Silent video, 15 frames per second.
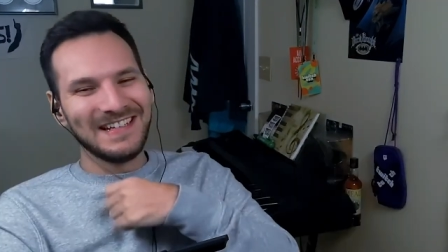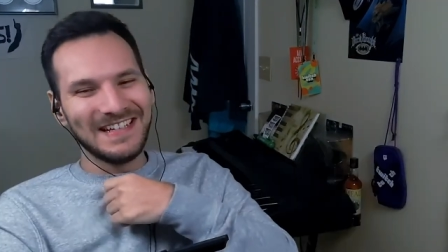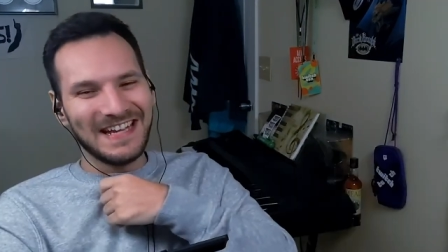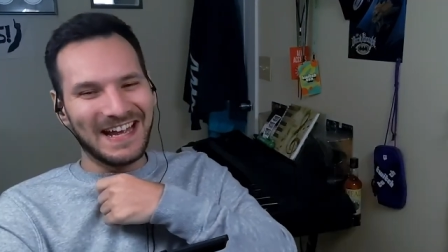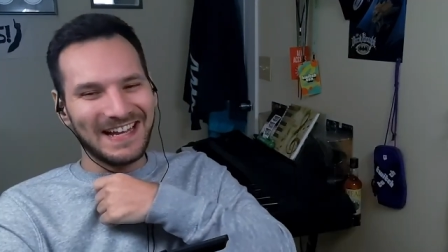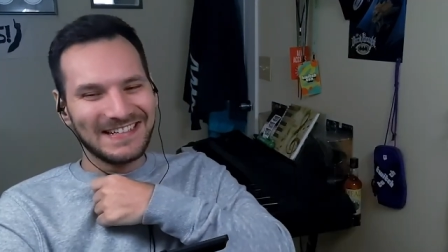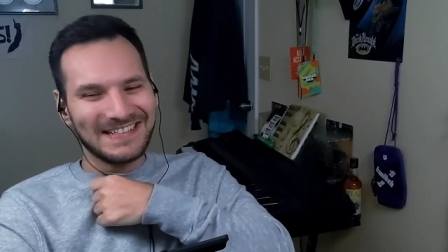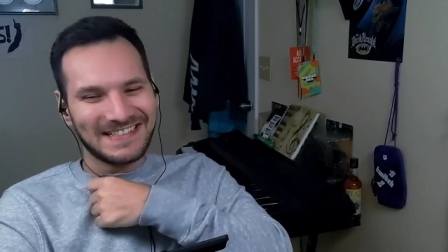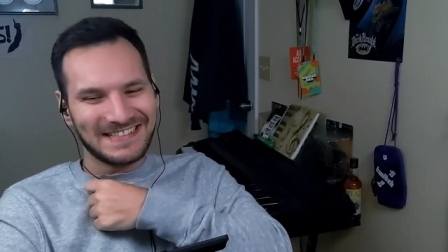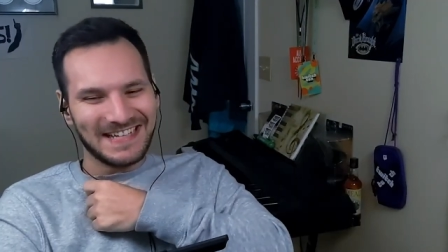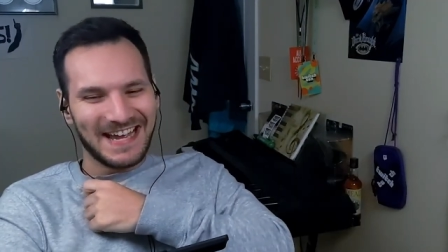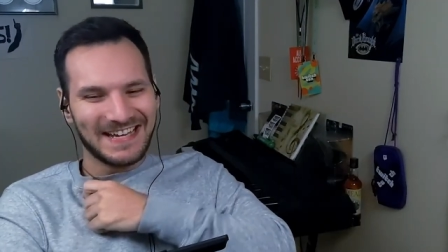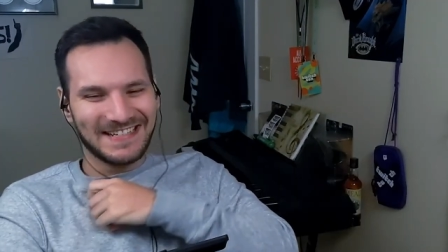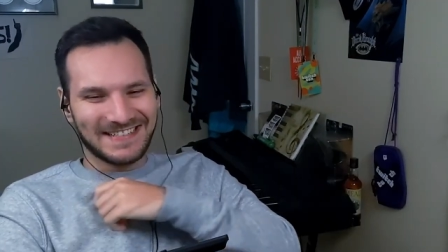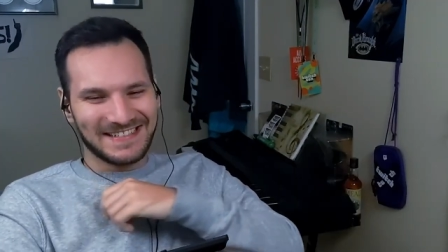Yes,
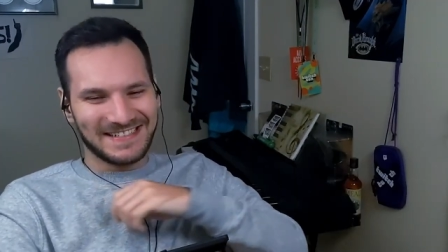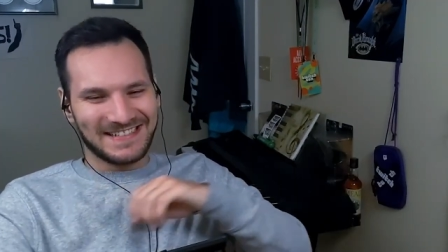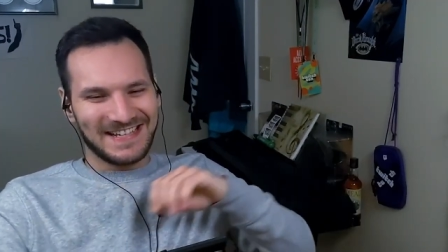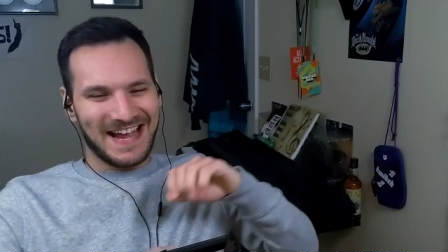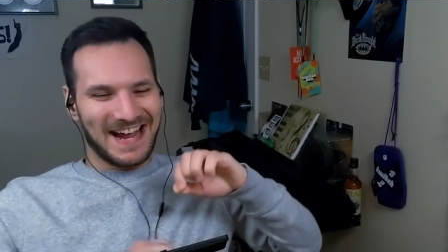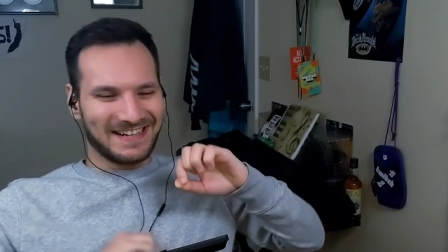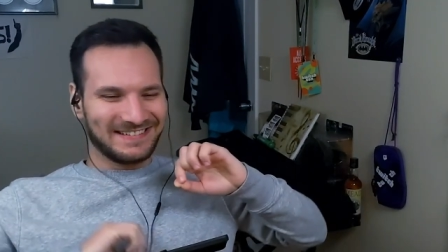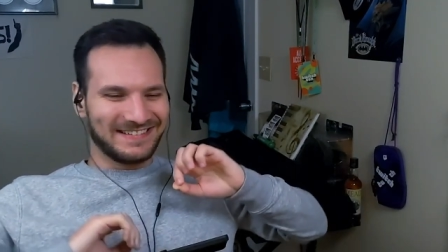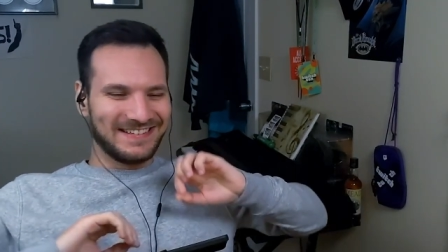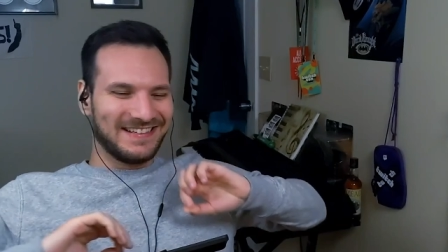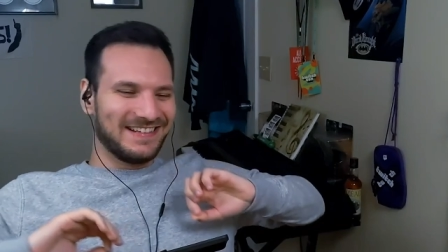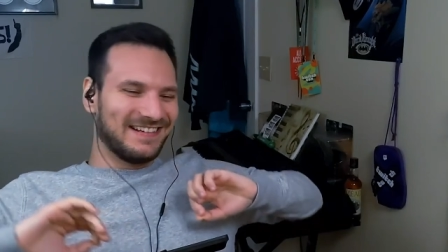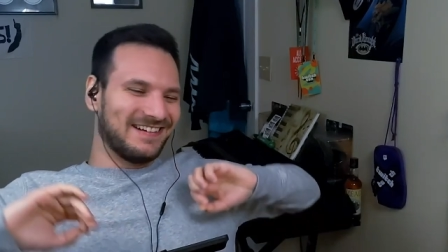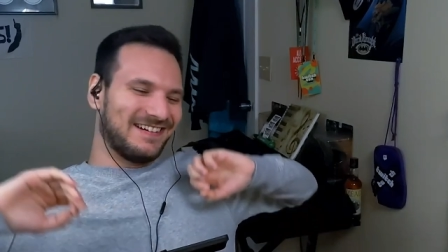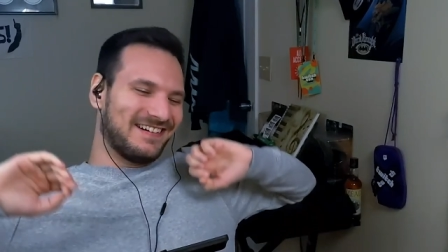that is
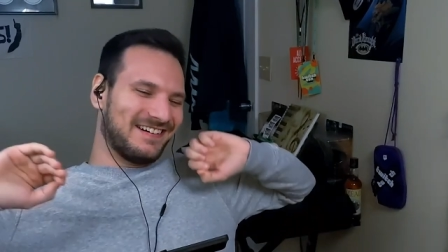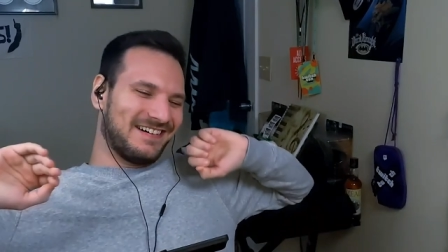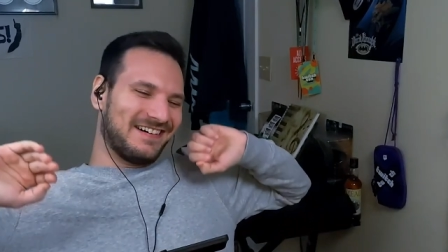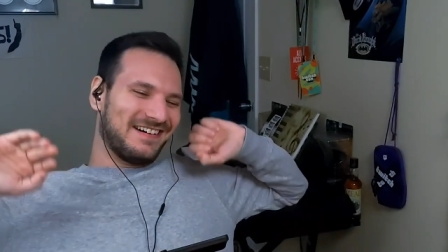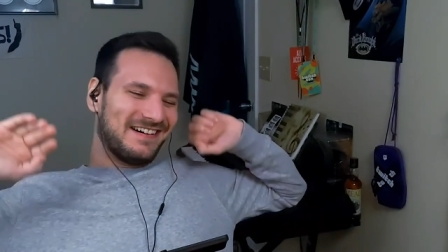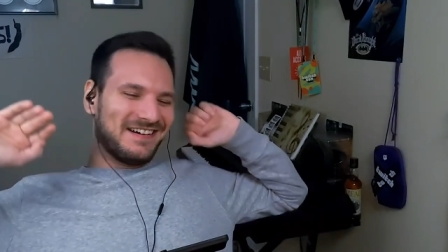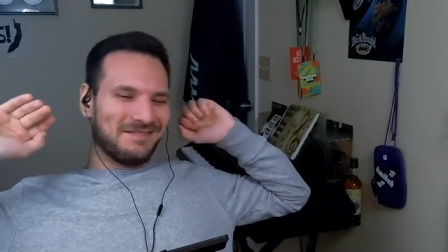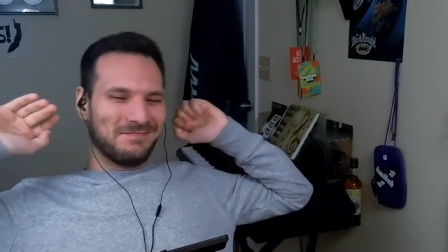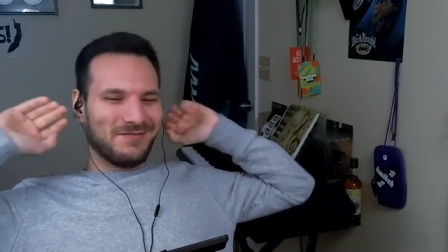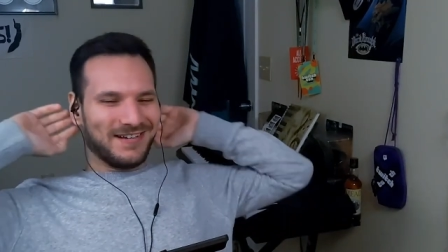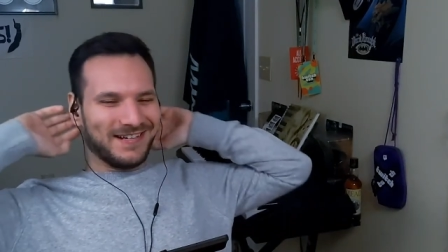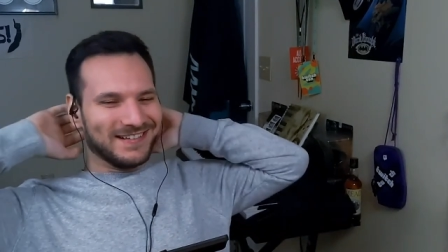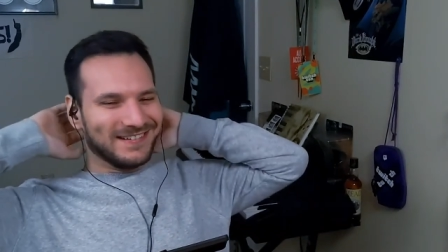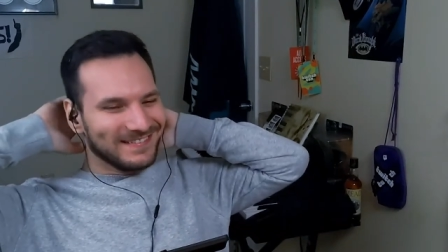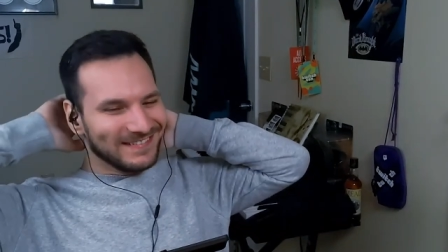exactly. Oh,
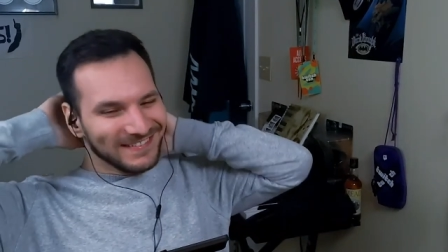boy.